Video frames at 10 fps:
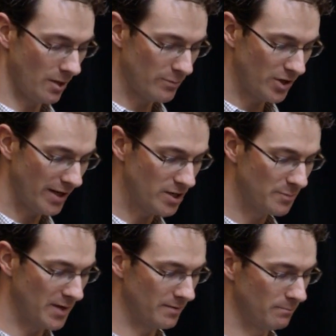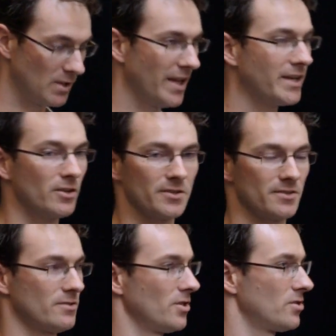change, but
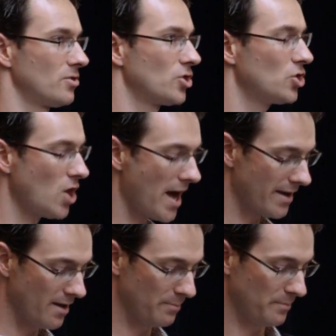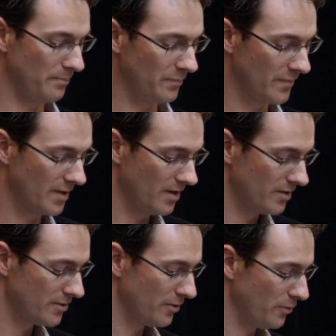Millennials just shot up.
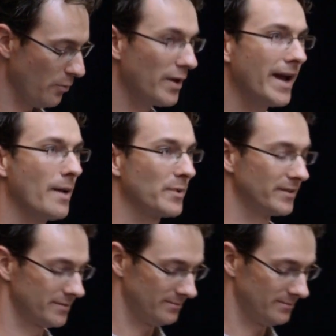So what happened?